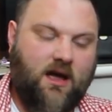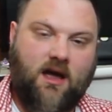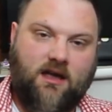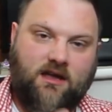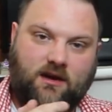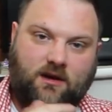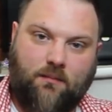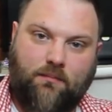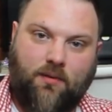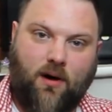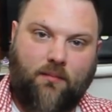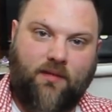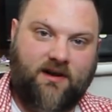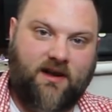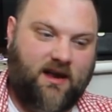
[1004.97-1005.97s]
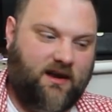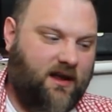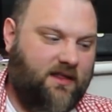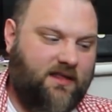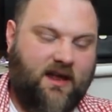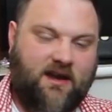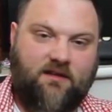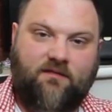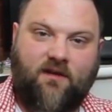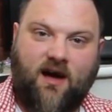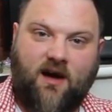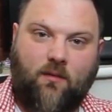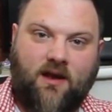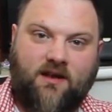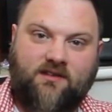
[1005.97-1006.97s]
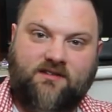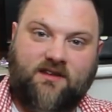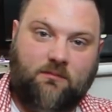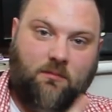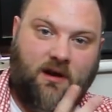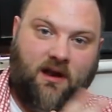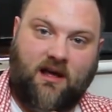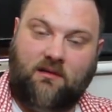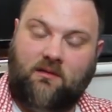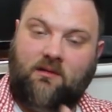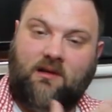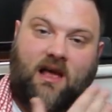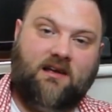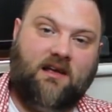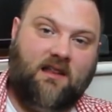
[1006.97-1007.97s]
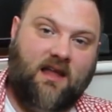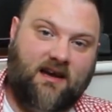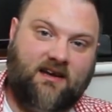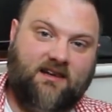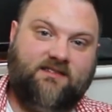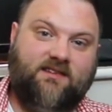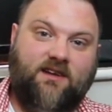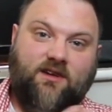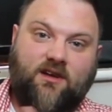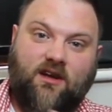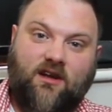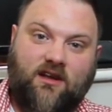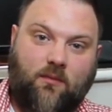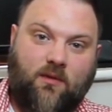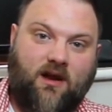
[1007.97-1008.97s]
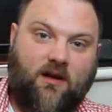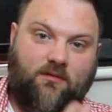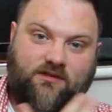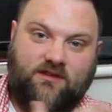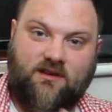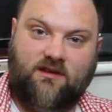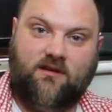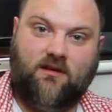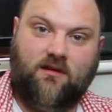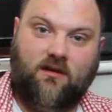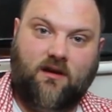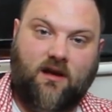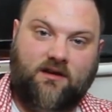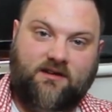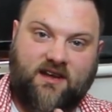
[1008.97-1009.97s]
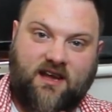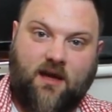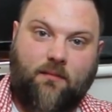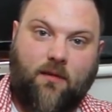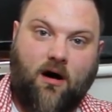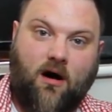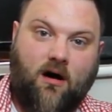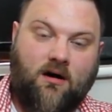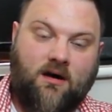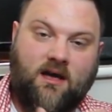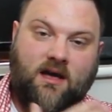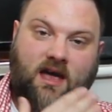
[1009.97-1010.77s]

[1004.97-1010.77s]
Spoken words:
You can pop that in, and then if I went, like I said earlier, when I was in DMR,